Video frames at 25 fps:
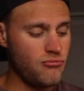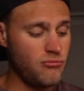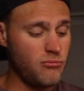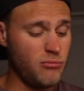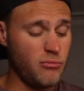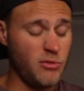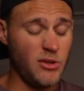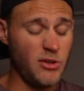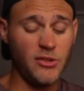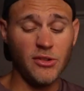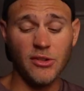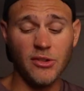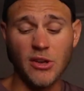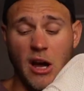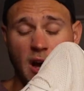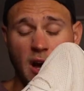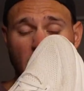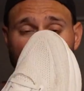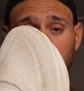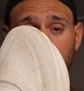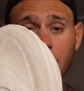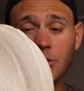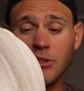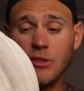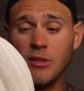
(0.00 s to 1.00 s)
this is
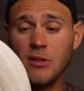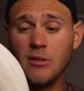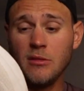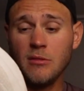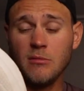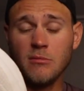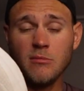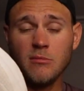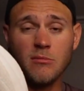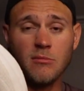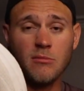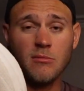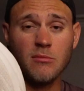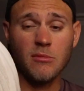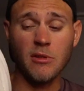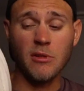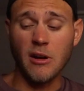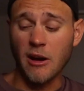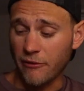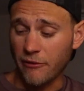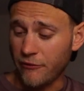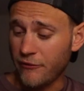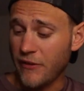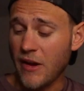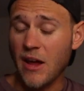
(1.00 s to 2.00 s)
honestly
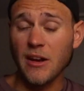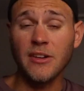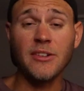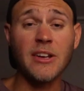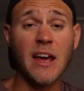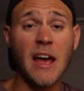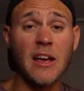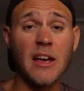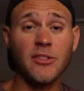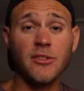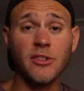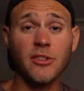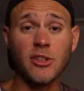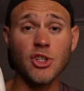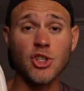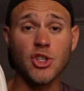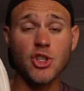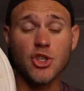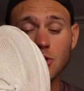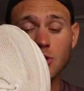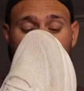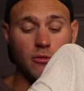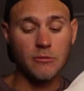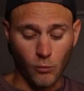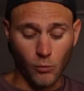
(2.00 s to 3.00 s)
a fantastic
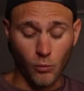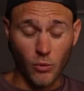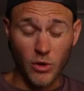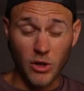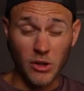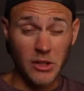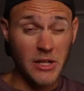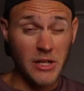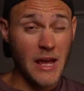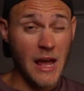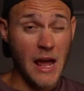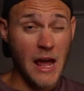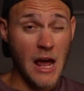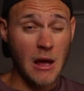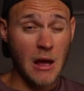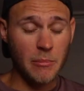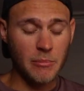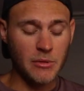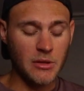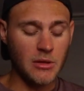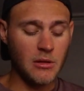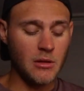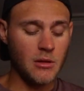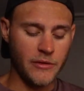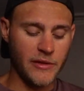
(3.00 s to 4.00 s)
shoe. Really
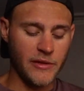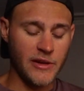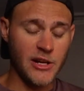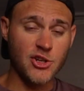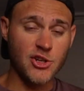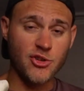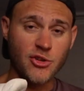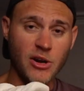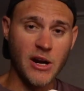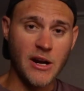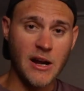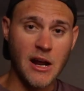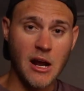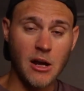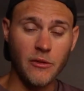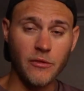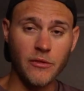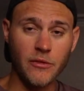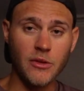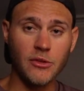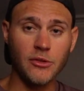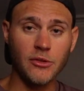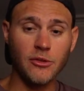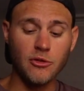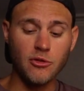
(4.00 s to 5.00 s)
happy that I tried out
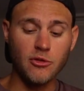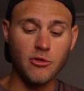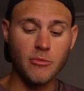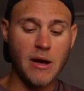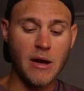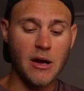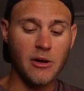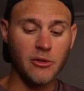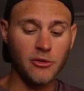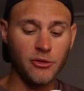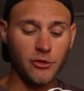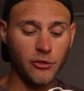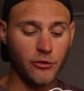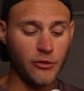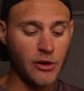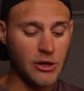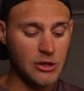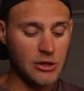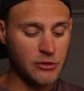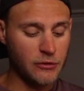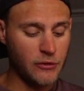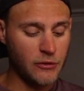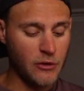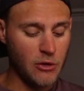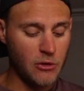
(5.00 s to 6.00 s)
this New Balance
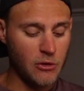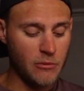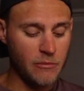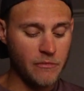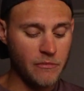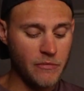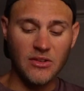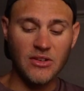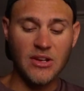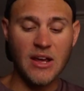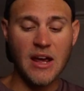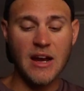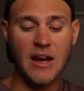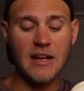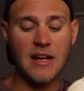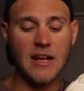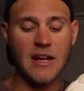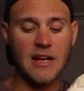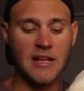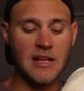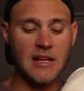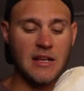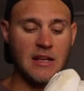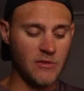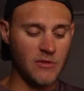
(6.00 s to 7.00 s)
Fresh Foam
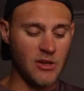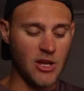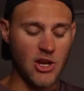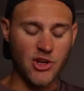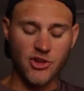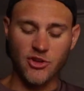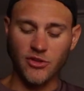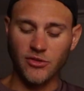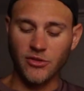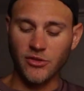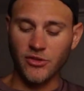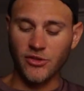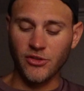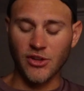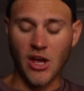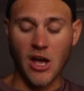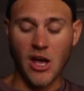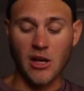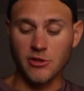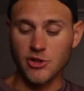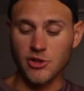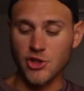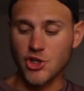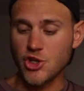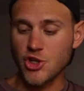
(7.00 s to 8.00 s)
1080. It's just a
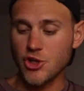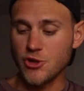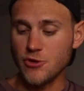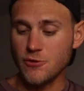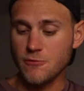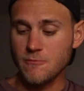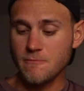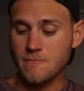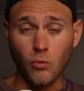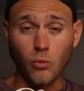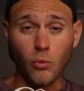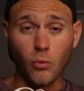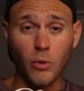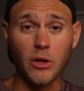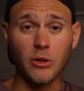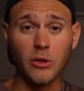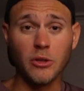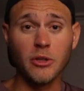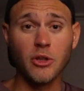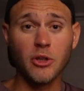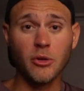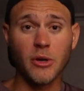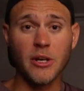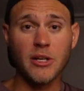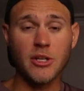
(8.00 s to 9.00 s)
solid shoe,
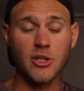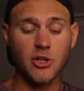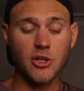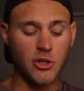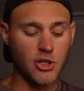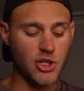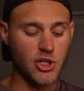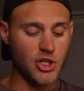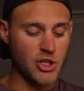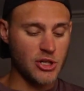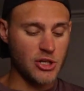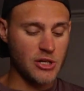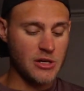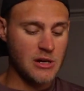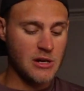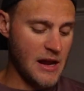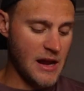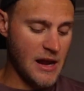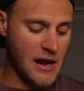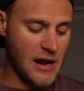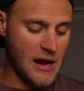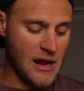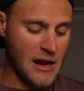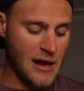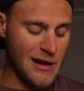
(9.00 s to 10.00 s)
really great cushion,
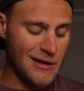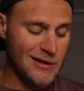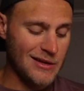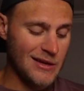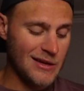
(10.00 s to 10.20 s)
and